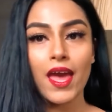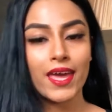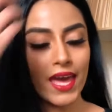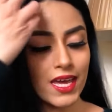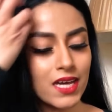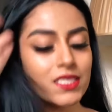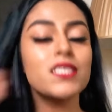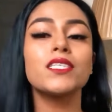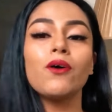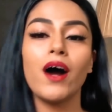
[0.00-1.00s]
Okay guys,
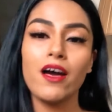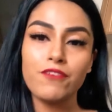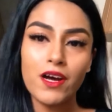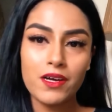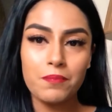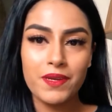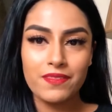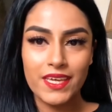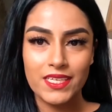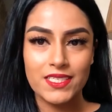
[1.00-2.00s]
so I've got a couple of
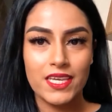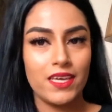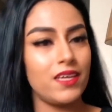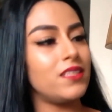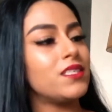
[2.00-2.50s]
things here.